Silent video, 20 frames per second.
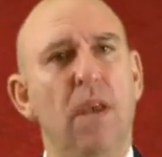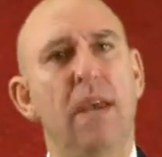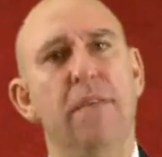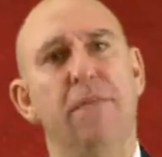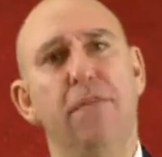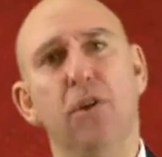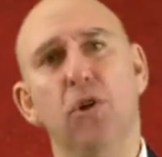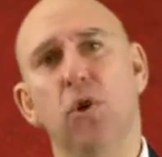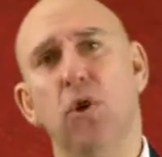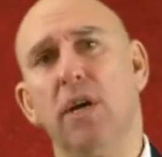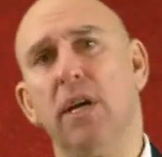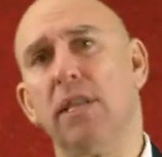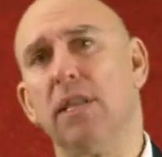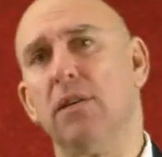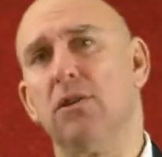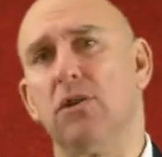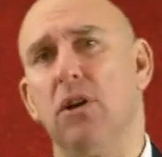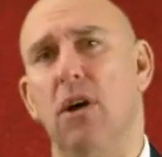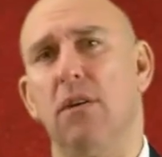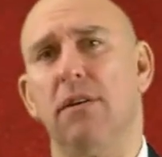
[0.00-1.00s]
If you look at
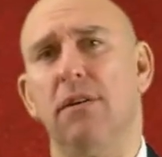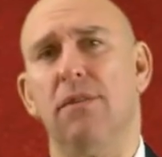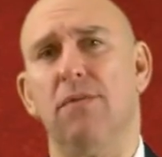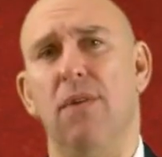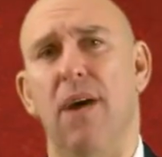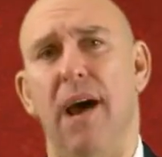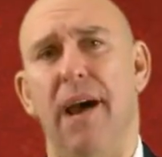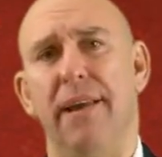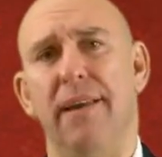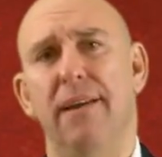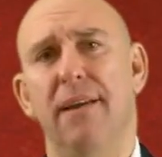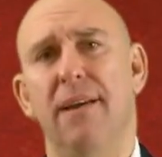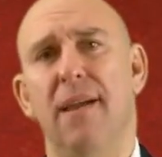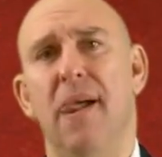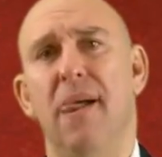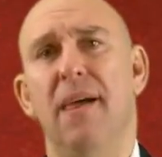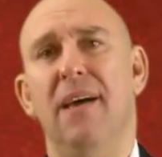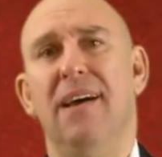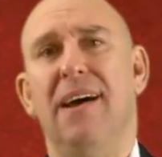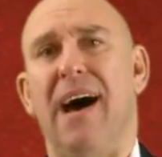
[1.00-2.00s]
the chart on the right,
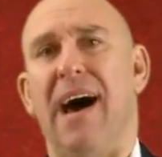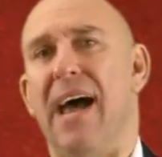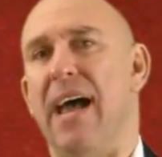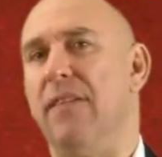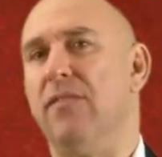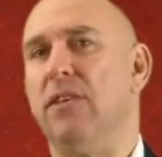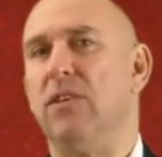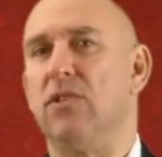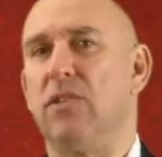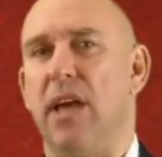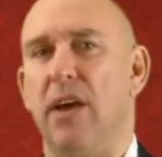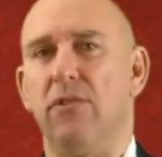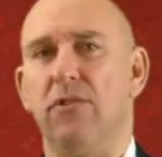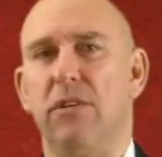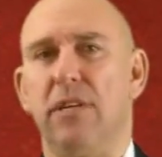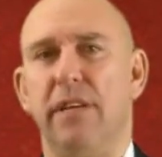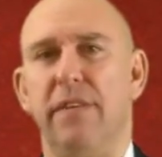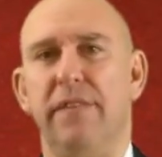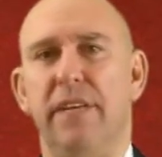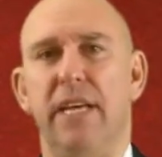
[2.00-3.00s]
I have the
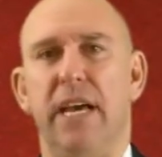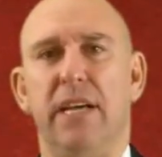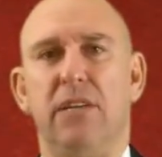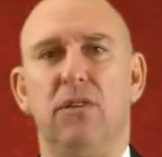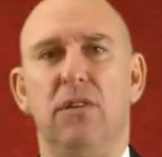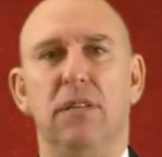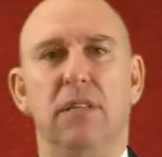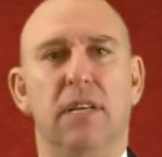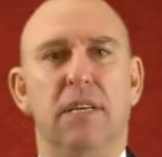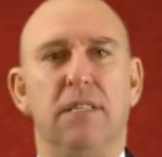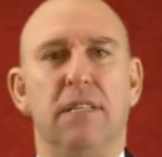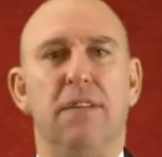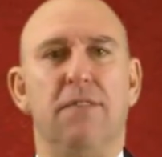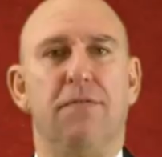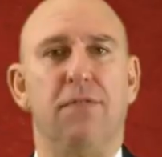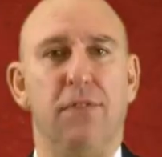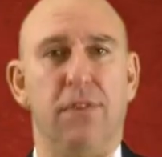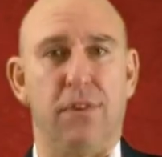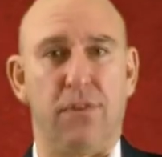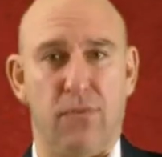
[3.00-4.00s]
standard deviation
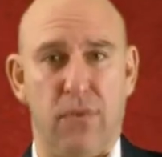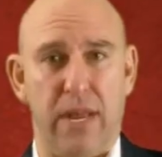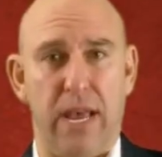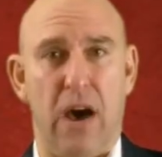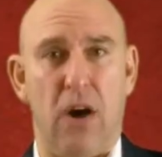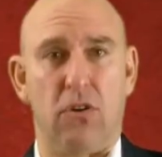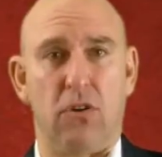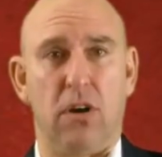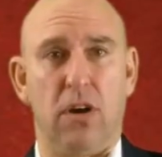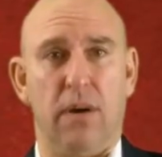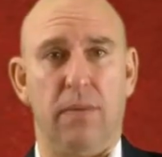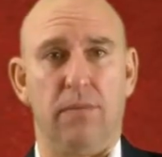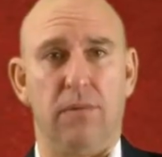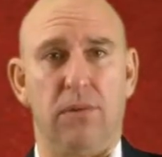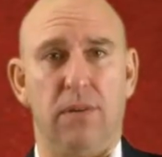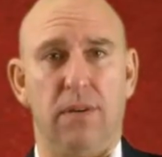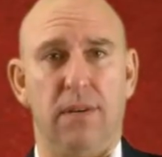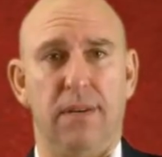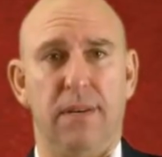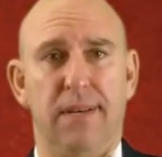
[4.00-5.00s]
listed for the 3
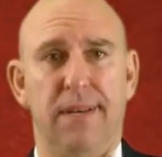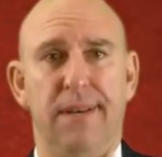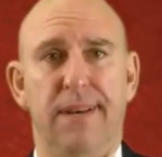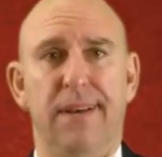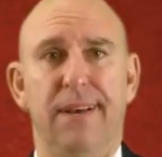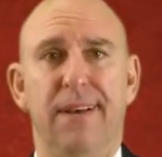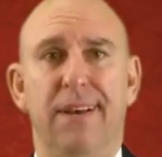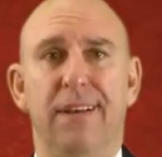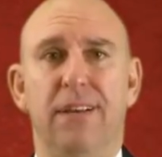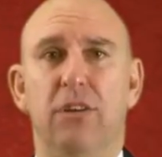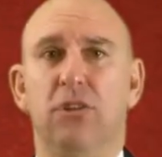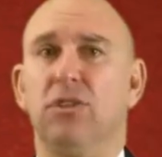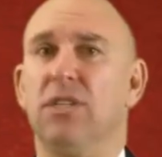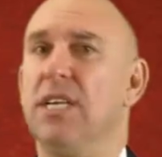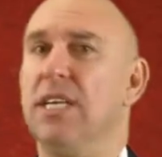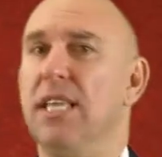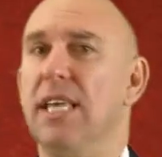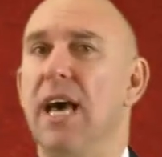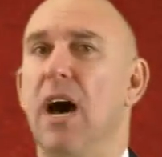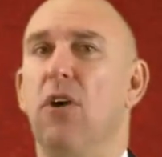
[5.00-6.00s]
outcomes. You'll
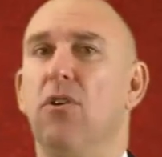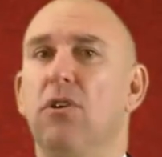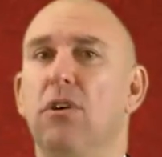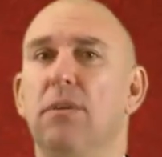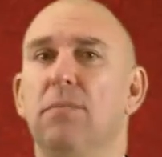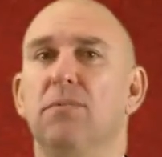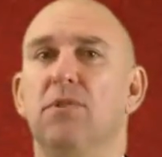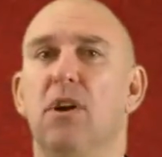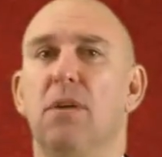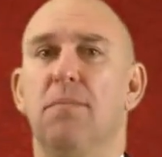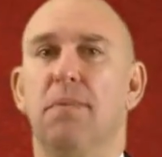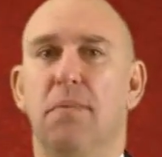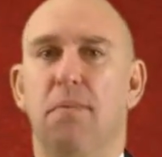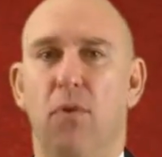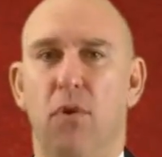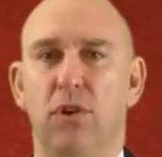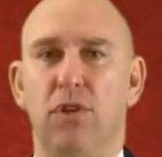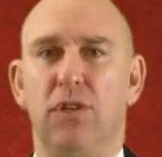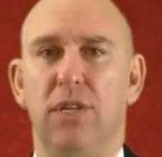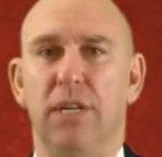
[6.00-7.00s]
see the outcomes are
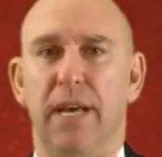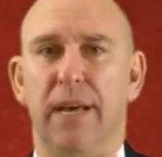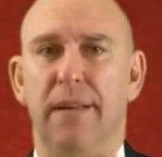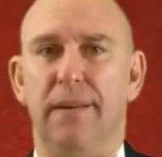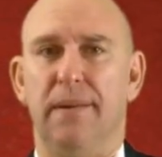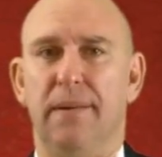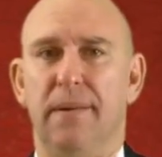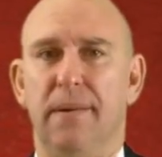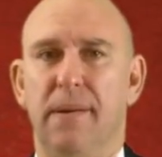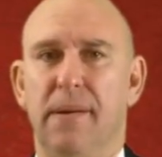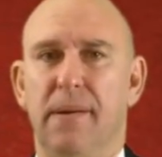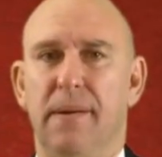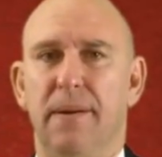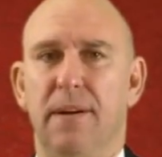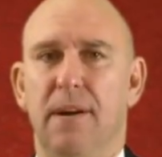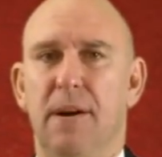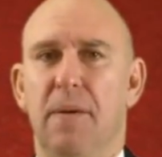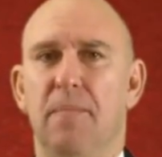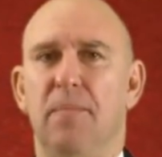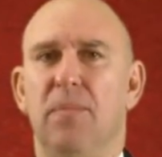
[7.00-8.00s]
proportionate.
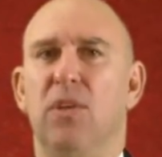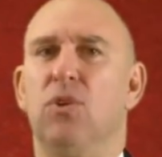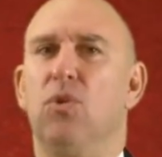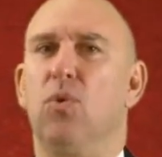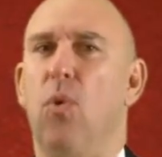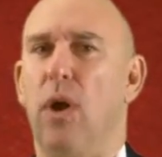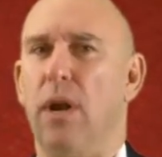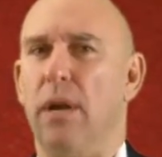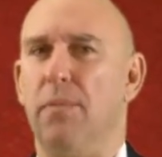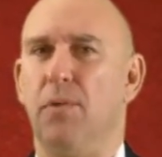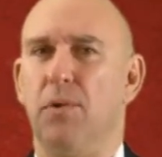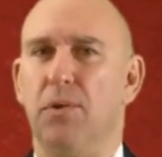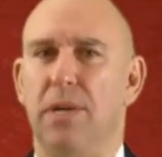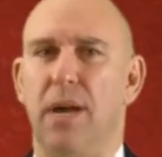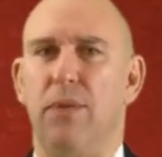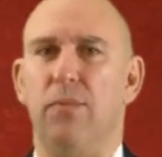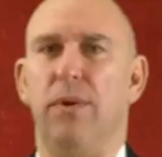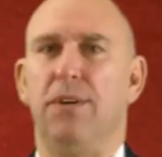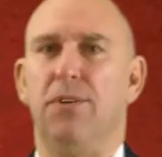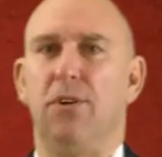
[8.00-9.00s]
The
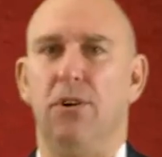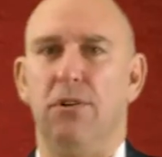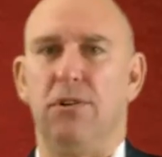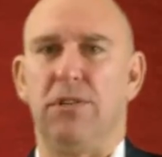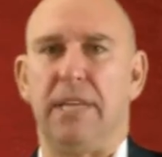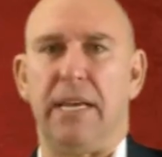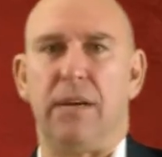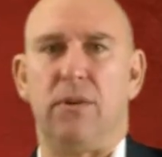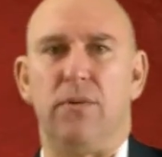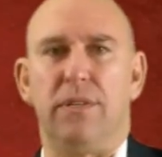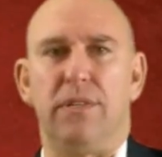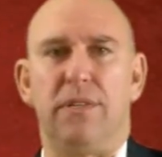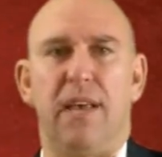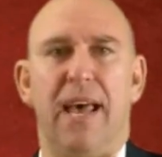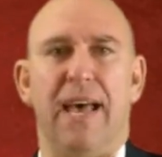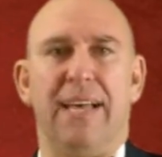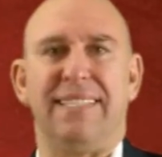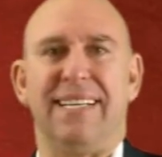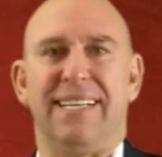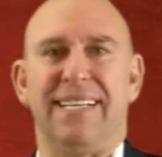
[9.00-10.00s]
20% return sequence
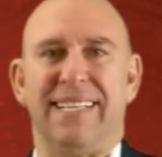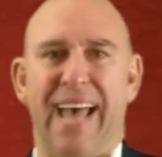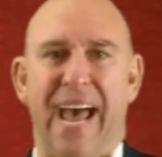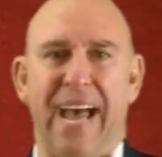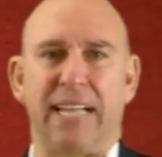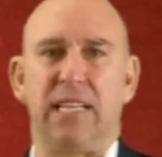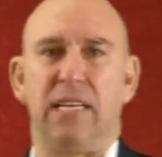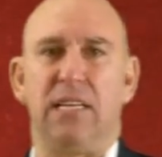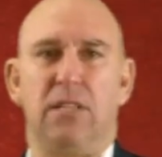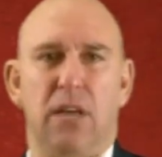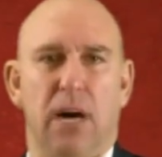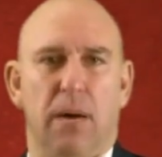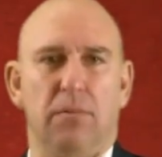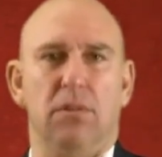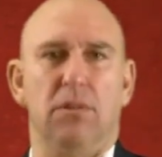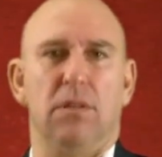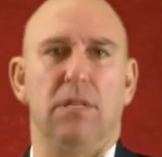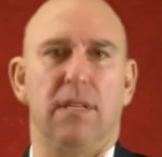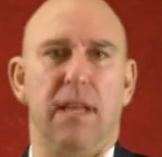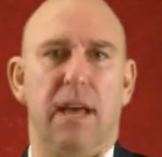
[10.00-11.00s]
has exactly
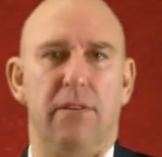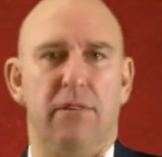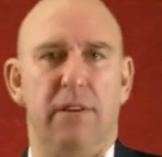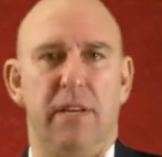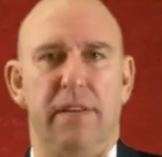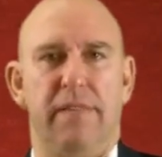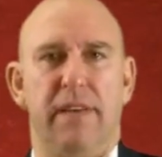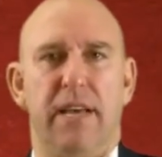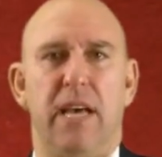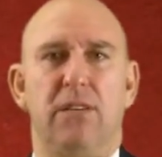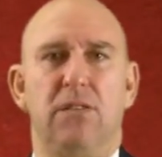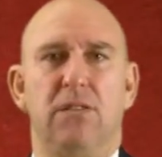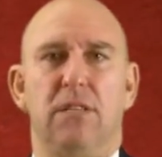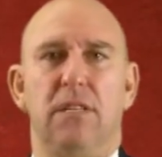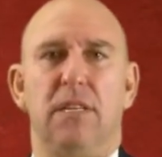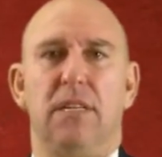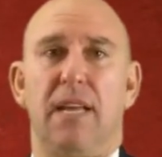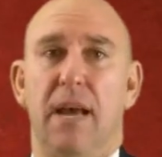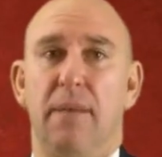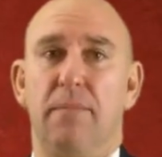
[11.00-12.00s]
double the standard deviation
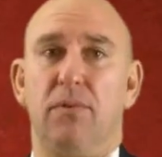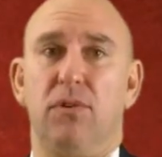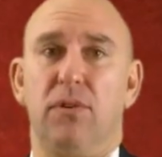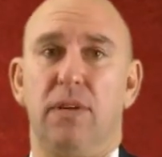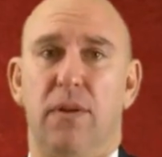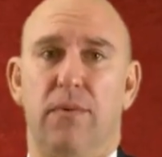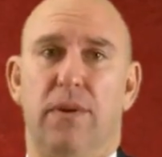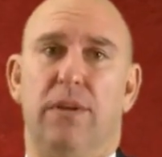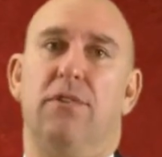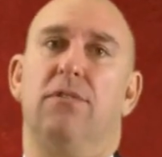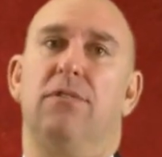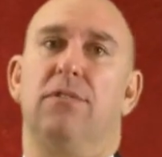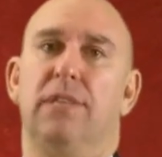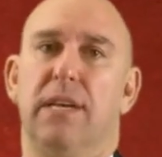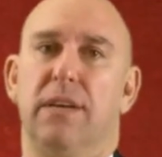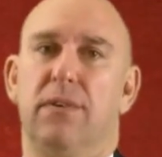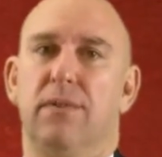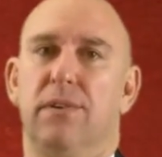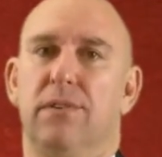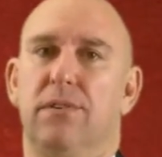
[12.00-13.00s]
of the 10% return
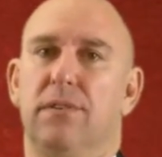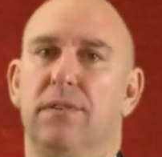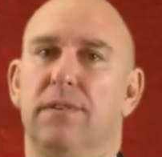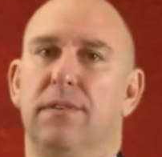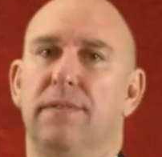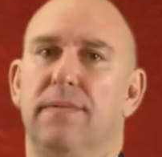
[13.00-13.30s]
sequence.